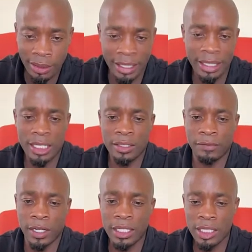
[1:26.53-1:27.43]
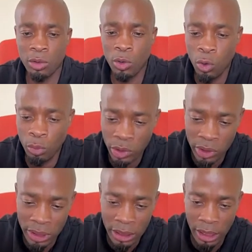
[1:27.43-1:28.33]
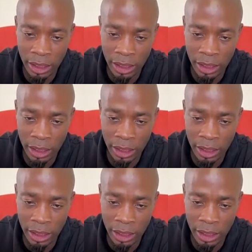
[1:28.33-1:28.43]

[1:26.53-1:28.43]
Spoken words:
let us advise our community?